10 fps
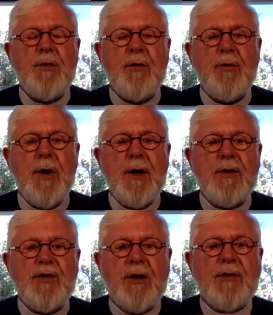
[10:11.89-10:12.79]
who
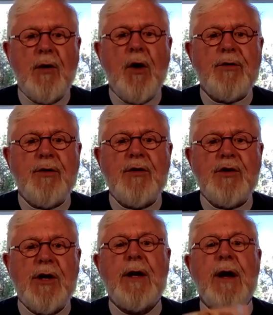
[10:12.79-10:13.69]
just lost a
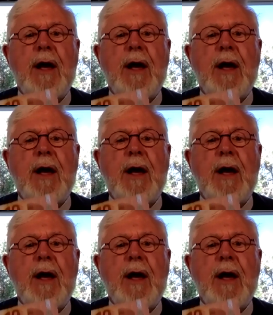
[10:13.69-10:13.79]
chicken.